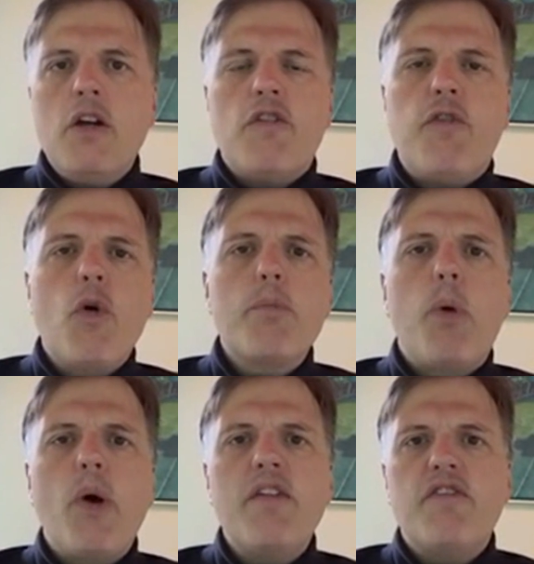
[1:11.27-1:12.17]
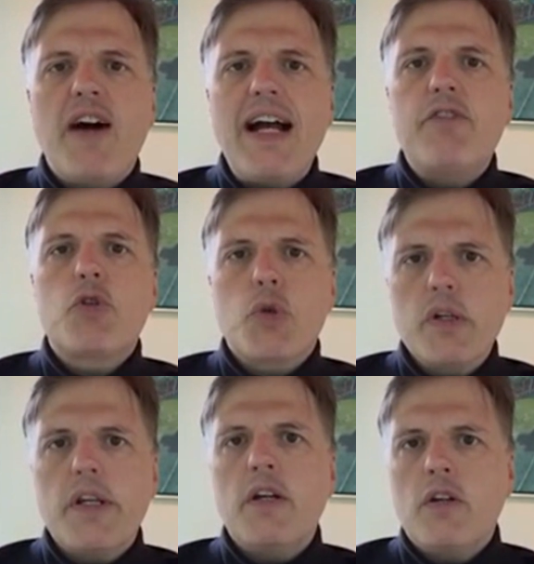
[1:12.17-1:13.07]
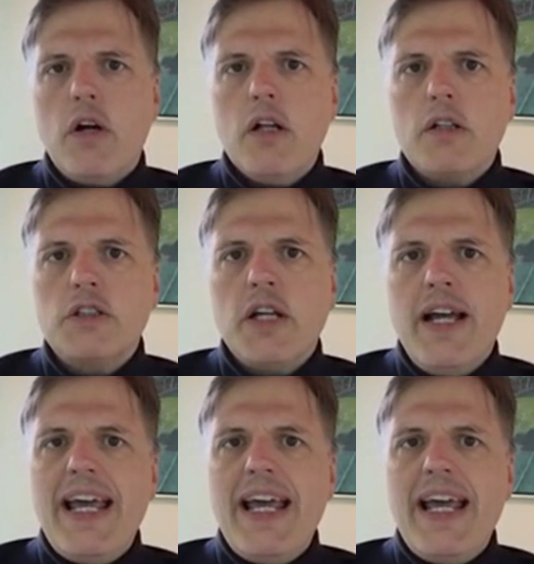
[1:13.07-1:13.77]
to 4.5 trillion dollars